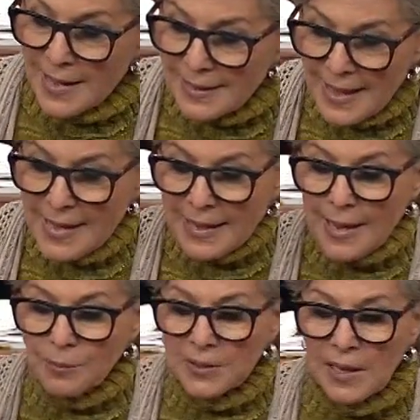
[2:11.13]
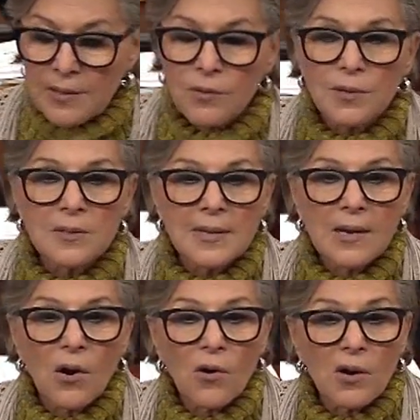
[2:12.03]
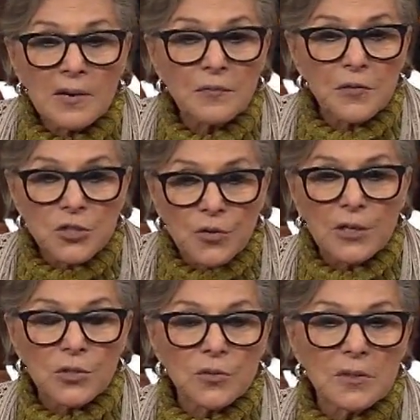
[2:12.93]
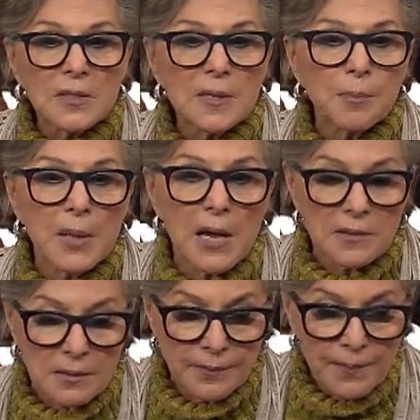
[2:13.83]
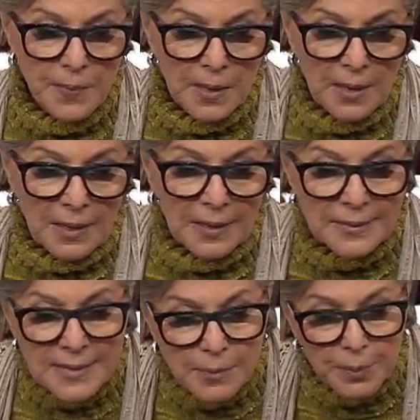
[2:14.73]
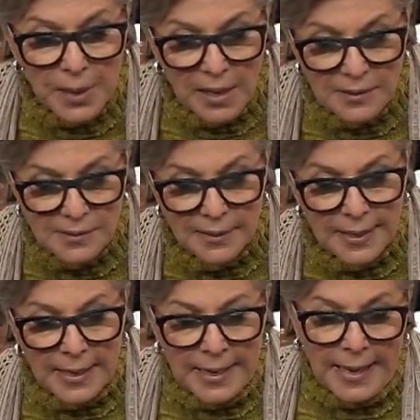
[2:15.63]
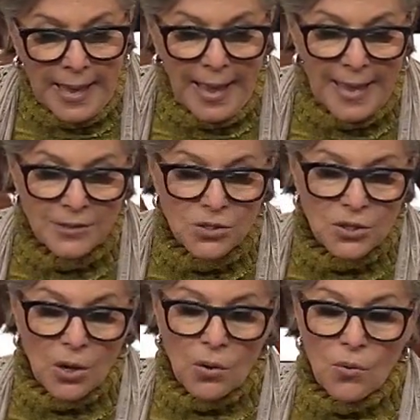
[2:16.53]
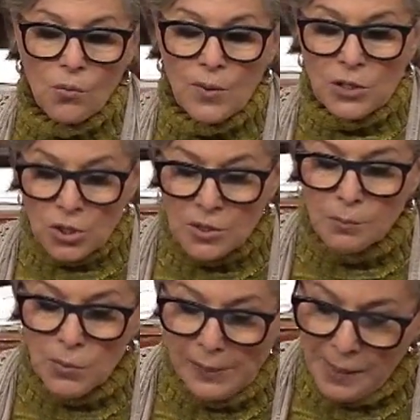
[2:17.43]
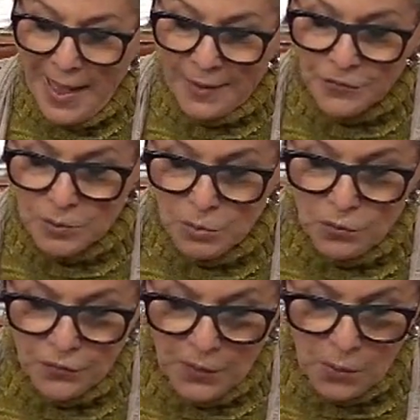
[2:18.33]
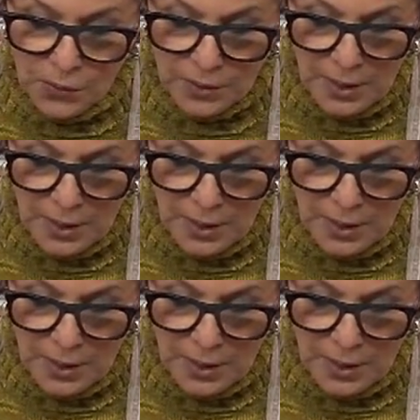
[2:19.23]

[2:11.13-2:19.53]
They came together and said our infrastructure is a D+, a D+. And so we just have to move forward.